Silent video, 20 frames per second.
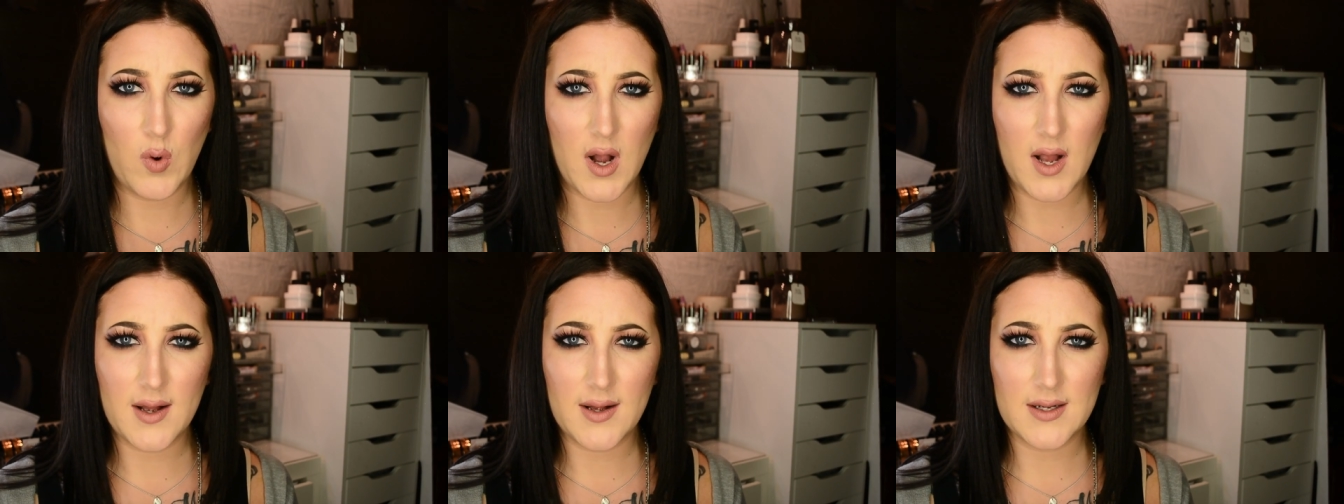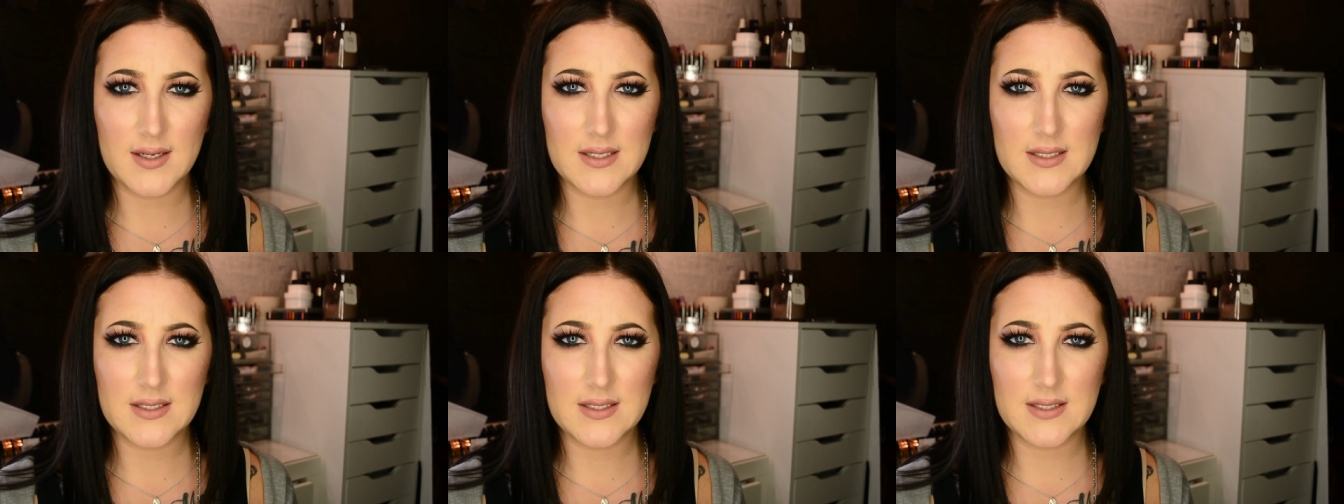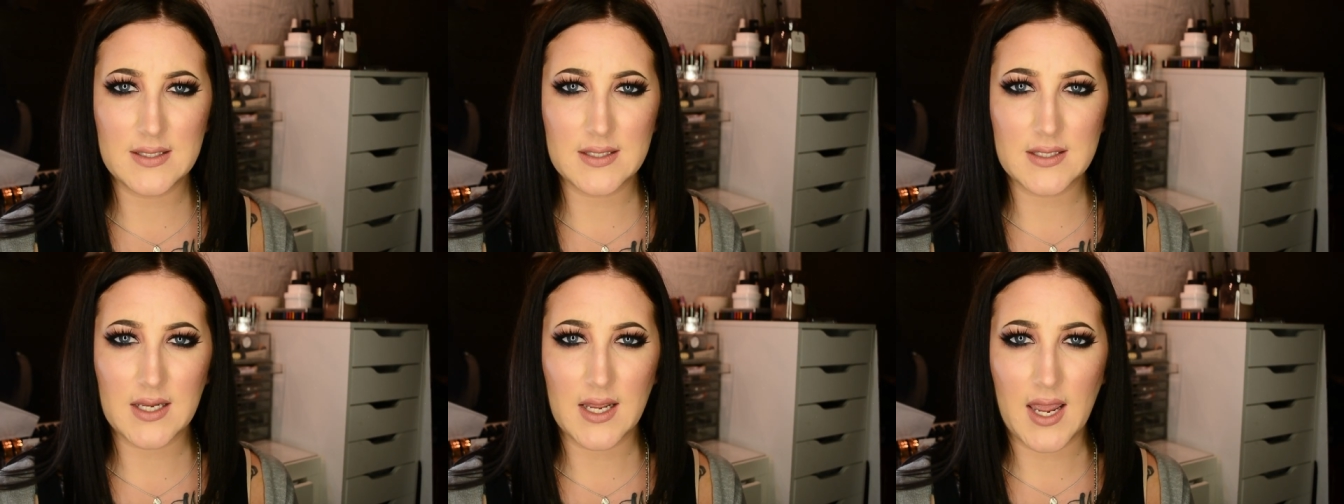was
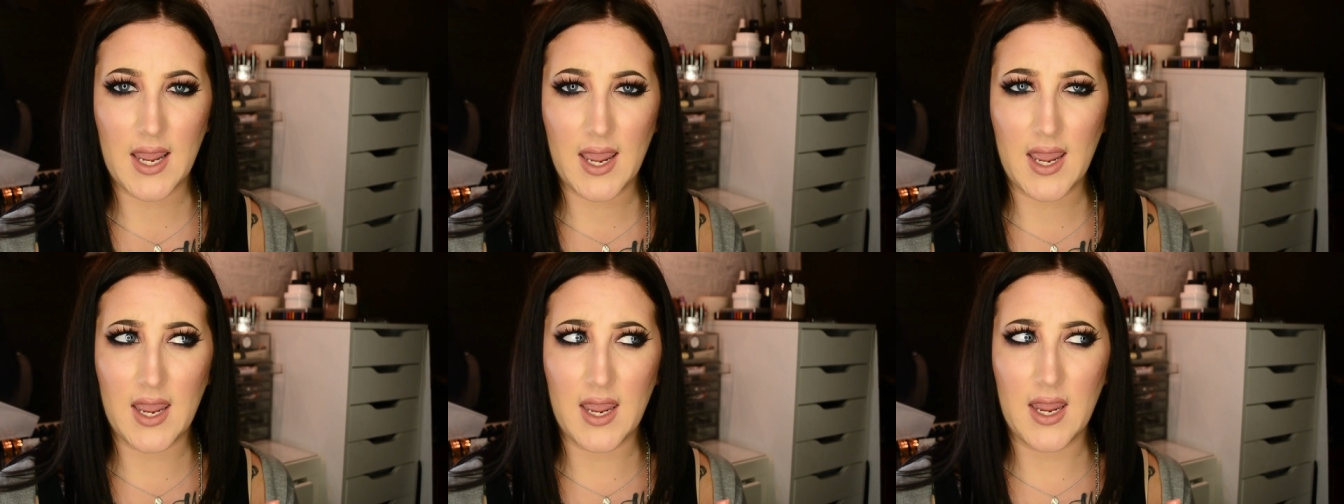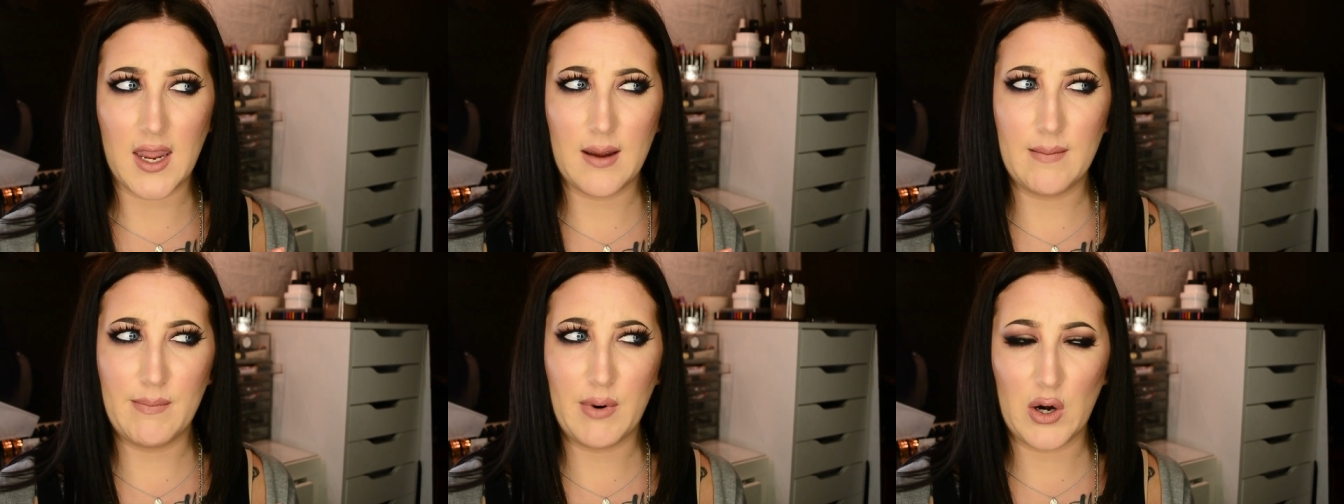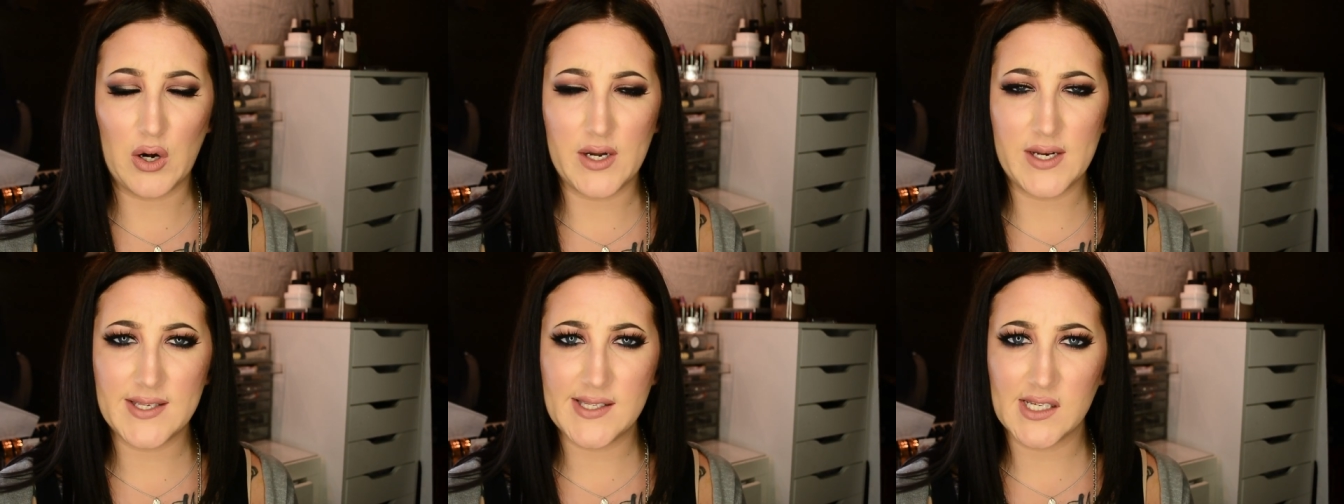a
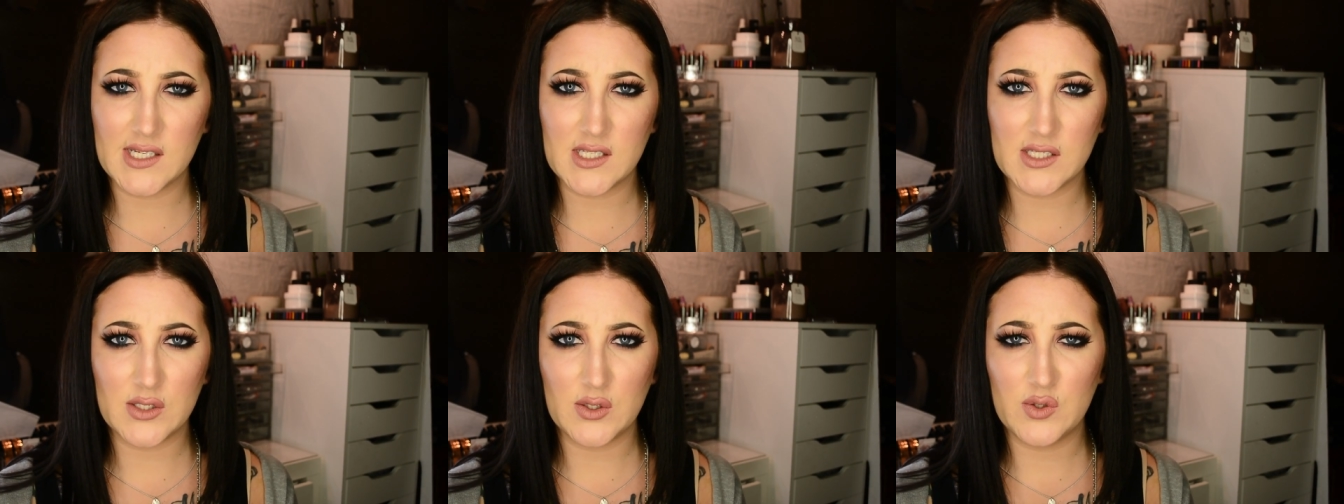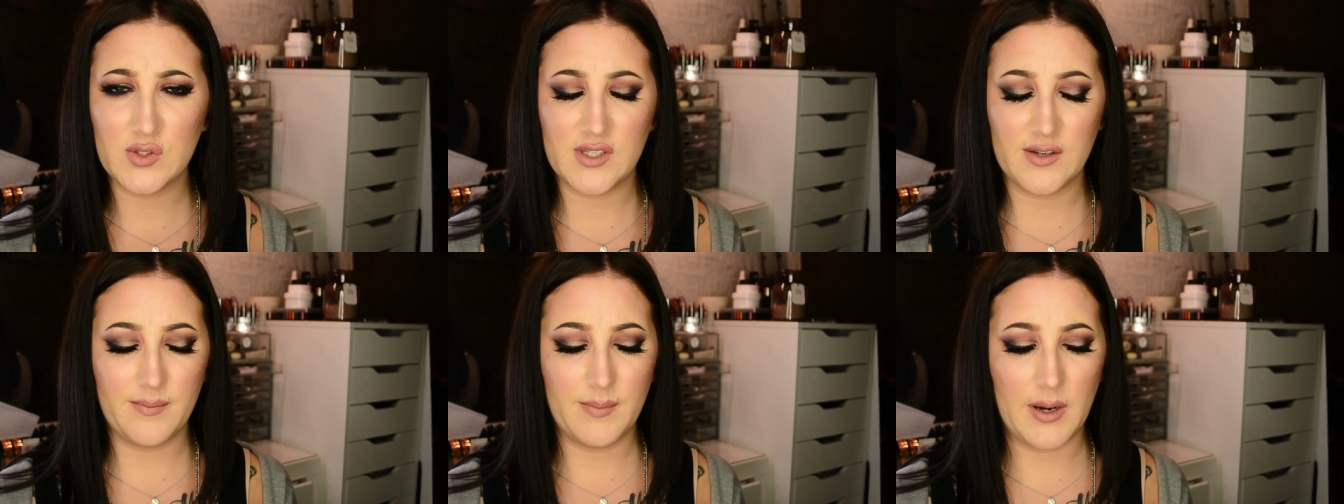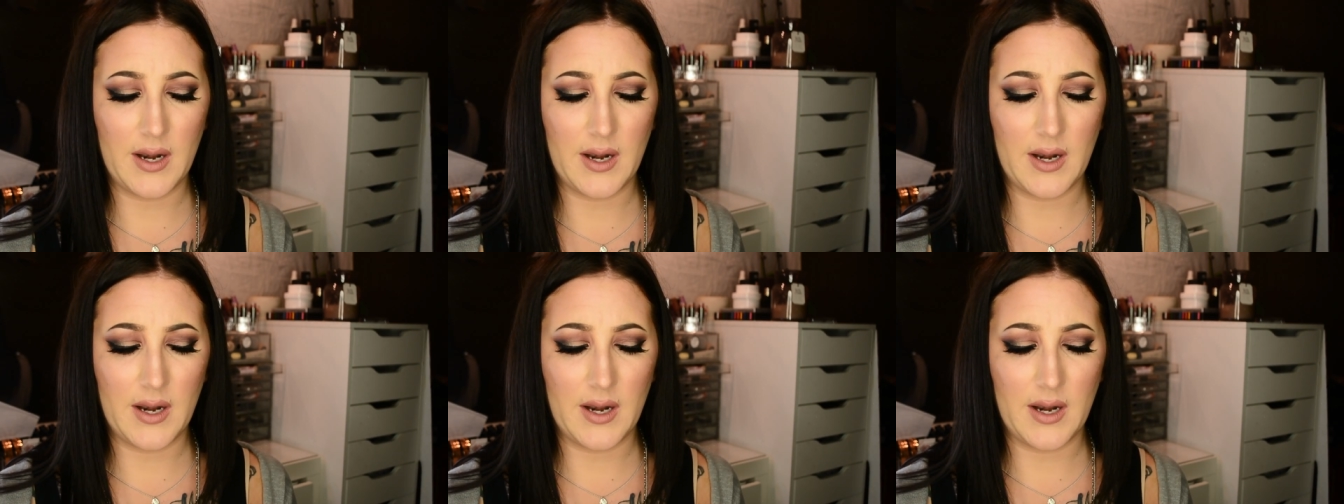Barney's exclusive,